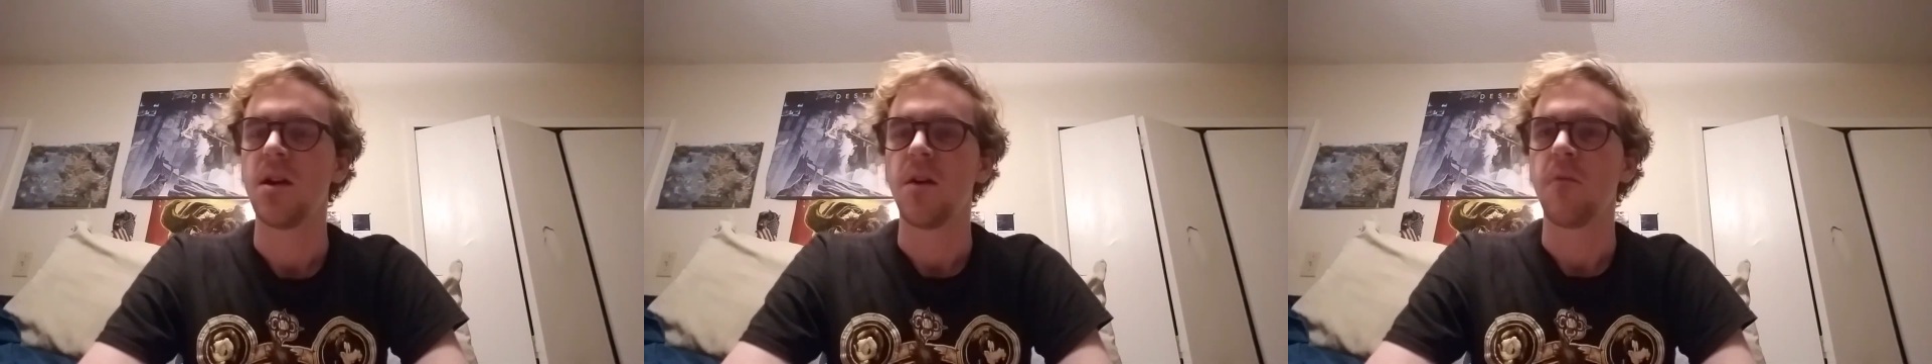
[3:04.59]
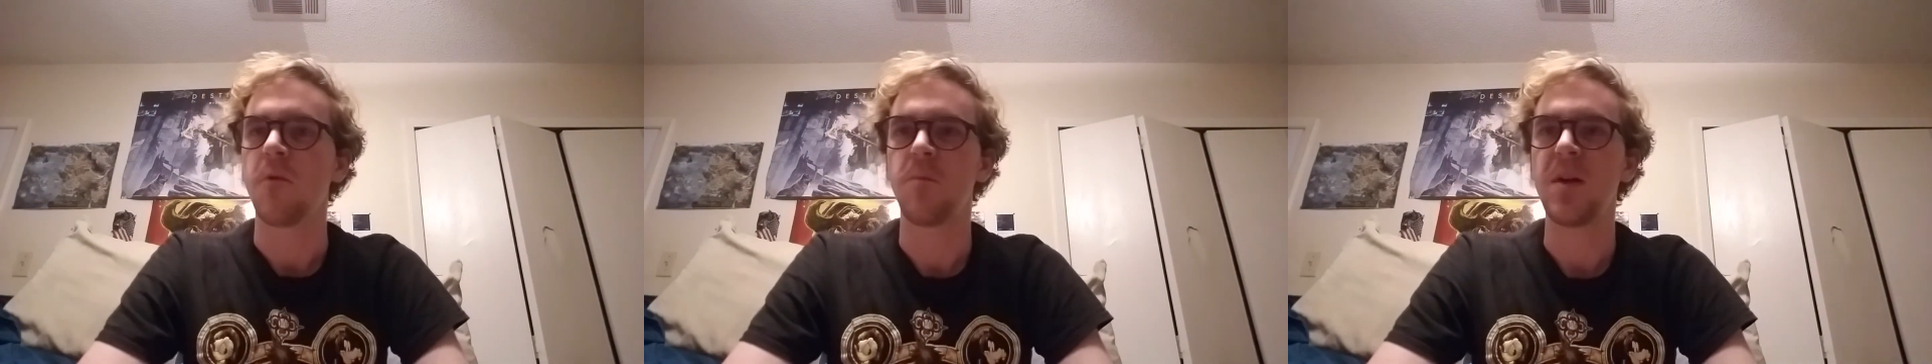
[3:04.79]

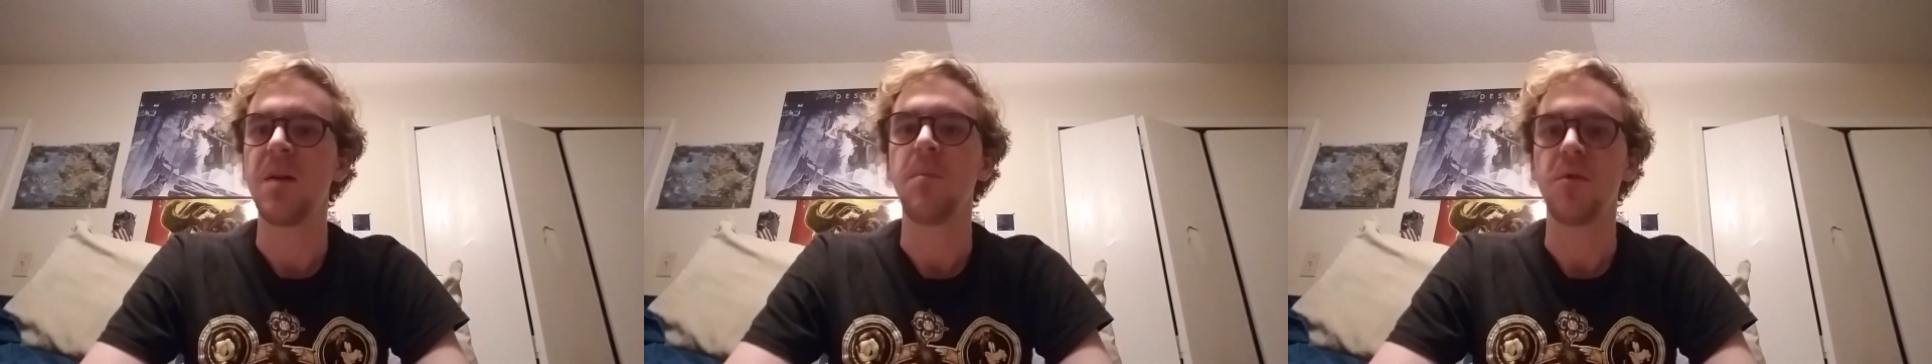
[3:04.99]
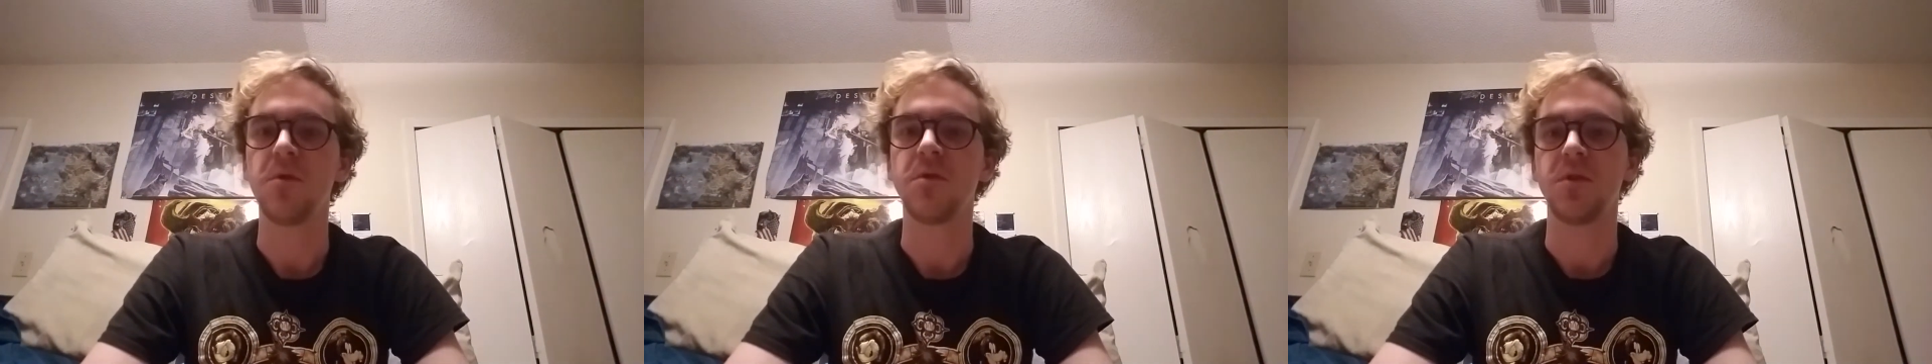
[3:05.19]
for
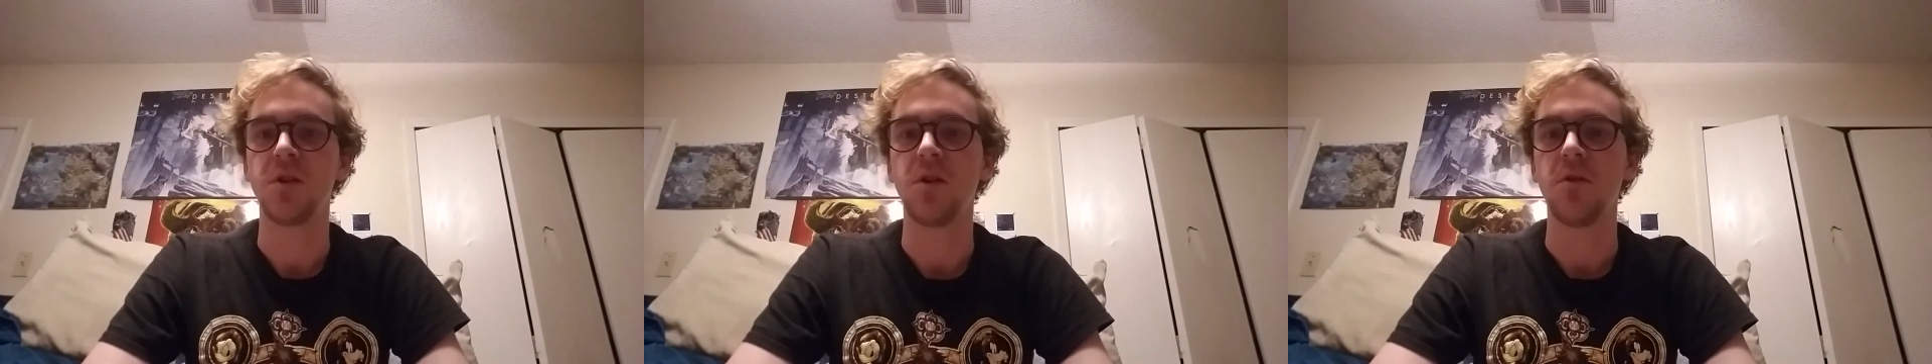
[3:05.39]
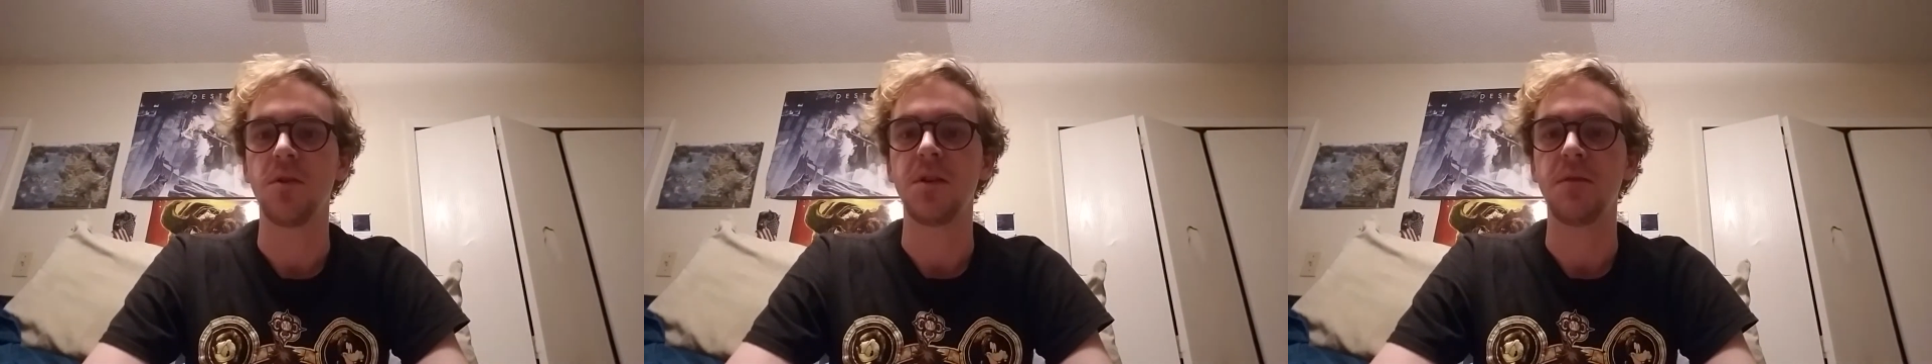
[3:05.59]
people to
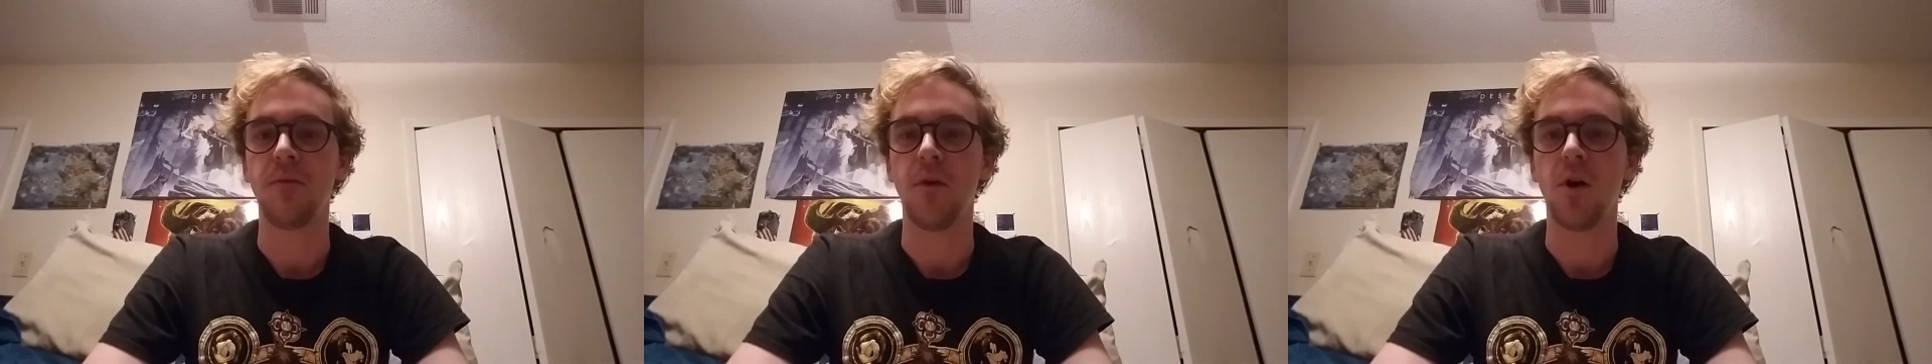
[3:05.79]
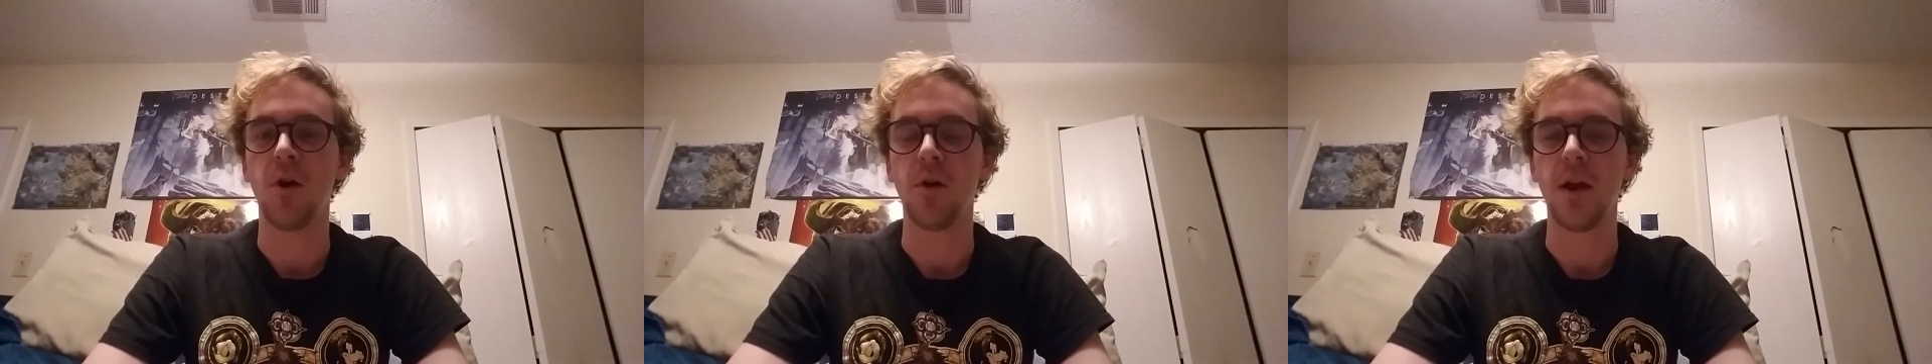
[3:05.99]
go this
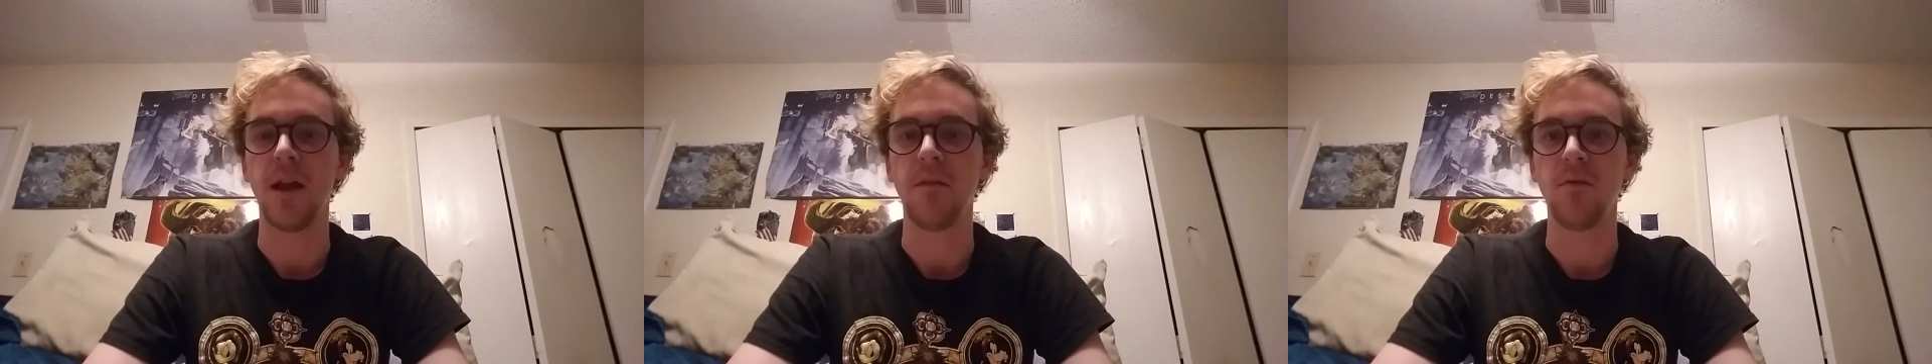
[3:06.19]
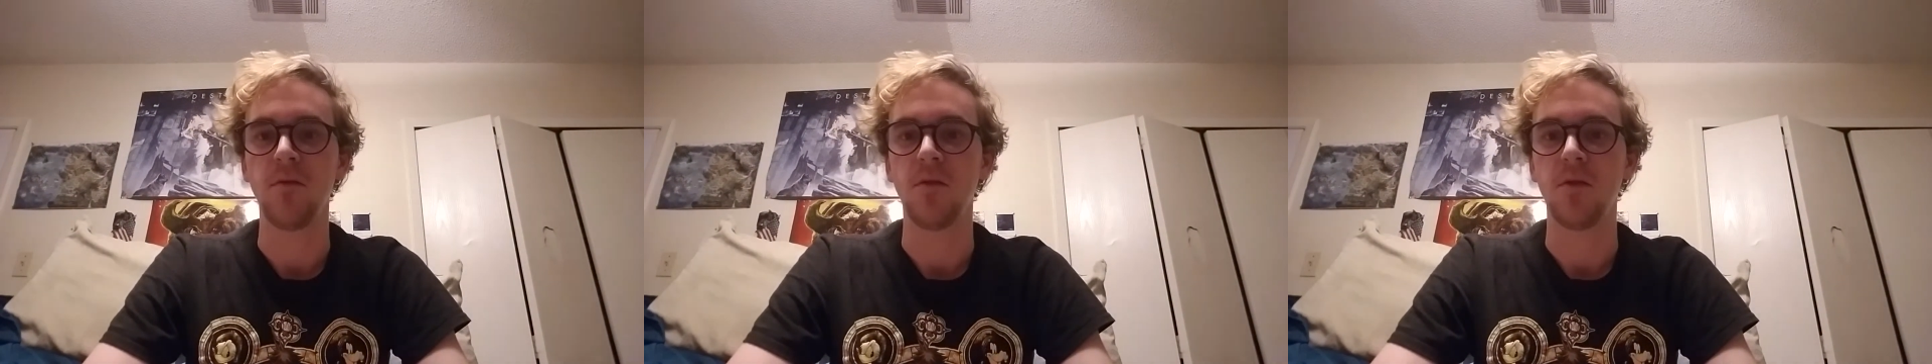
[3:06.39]
far
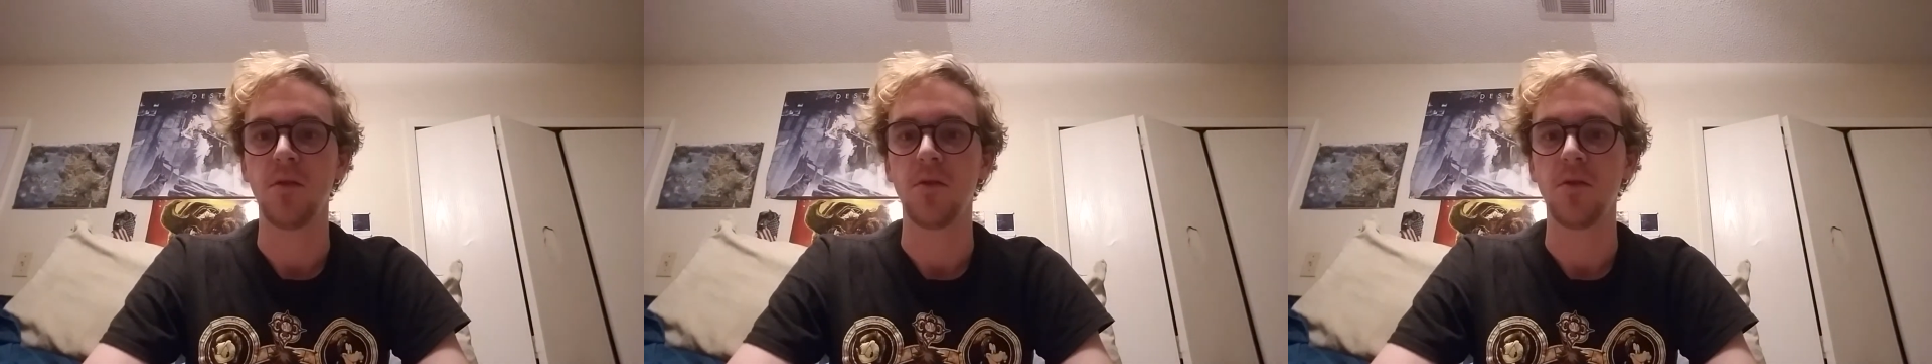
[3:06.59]
and